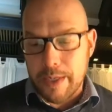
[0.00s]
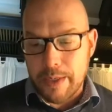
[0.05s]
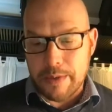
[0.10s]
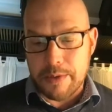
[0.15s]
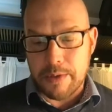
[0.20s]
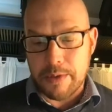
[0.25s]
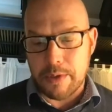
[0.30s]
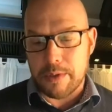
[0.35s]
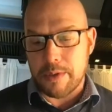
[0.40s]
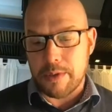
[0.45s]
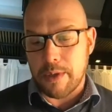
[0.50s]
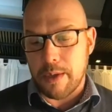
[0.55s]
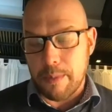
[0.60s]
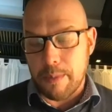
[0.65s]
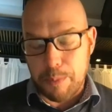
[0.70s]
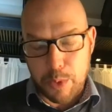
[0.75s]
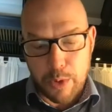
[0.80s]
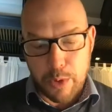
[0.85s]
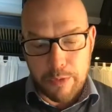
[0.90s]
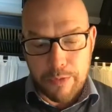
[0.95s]
It's just a
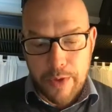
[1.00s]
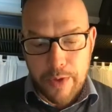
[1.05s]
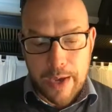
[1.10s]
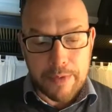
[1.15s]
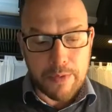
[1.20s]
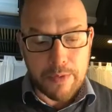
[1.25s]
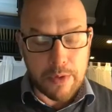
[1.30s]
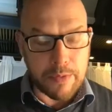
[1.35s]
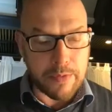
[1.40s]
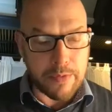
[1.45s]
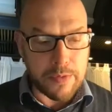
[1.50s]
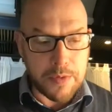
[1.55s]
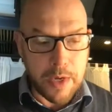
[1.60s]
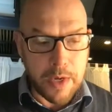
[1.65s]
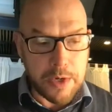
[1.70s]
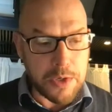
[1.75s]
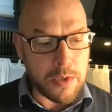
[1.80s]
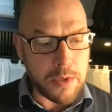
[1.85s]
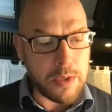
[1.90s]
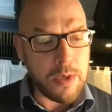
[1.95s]
pure facts
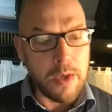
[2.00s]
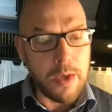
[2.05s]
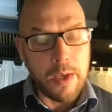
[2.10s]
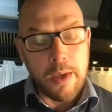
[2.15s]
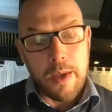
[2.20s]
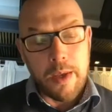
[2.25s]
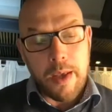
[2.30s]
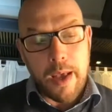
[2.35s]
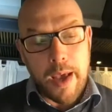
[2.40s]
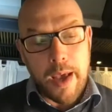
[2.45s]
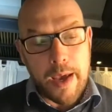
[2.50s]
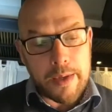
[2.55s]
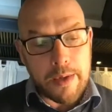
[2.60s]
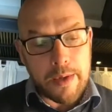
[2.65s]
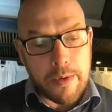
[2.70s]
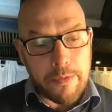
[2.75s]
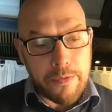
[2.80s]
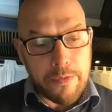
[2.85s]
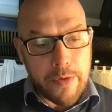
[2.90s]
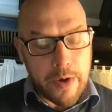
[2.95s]
conversation, and
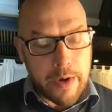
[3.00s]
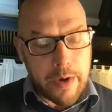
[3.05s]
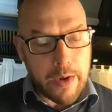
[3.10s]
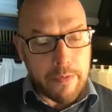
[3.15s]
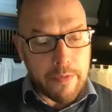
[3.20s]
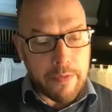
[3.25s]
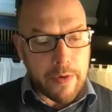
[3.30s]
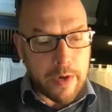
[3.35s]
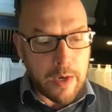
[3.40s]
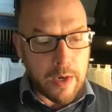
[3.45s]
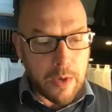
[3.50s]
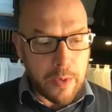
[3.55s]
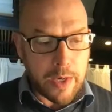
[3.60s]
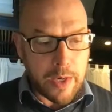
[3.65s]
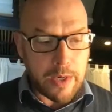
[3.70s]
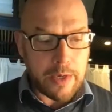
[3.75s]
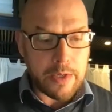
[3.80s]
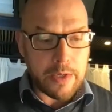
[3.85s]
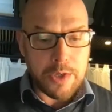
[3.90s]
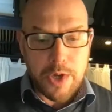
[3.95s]
it very, very
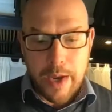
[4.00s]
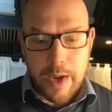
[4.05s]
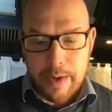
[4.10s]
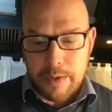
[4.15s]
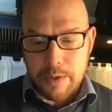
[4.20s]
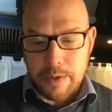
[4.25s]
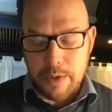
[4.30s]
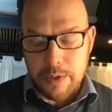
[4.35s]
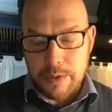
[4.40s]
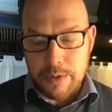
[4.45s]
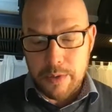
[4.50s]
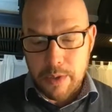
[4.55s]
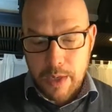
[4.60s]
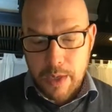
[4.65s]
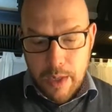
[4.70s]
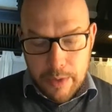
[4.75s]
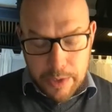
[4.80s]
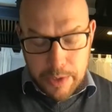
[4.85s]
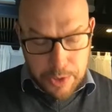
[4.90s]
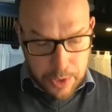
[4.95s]
quickly changes the
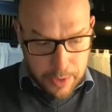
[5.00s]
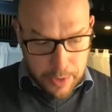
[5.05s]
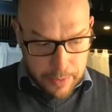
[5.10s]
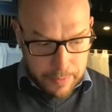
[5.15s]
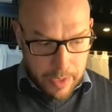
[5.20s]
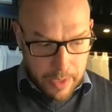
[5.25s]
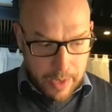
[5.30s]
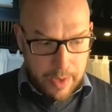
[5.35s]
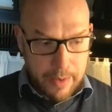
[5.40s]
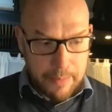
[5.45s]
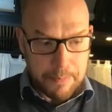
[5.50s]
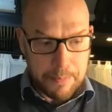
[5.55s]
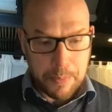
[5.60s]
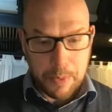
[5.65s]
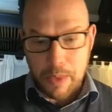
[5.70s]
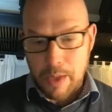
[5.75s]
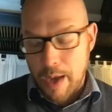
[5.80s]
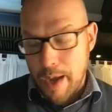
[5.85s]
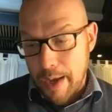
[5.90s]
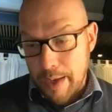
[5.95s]
culture
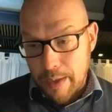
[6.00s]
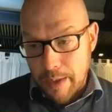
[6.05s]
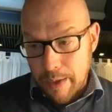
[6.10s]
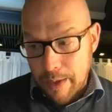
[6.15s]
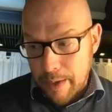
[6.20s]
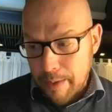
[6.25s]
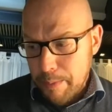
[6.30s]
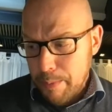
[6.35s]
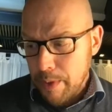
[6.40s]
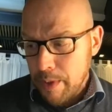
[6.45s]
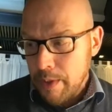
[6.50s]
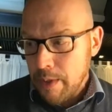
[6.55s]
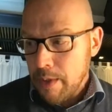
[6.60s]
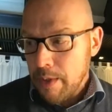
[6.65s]
at a club.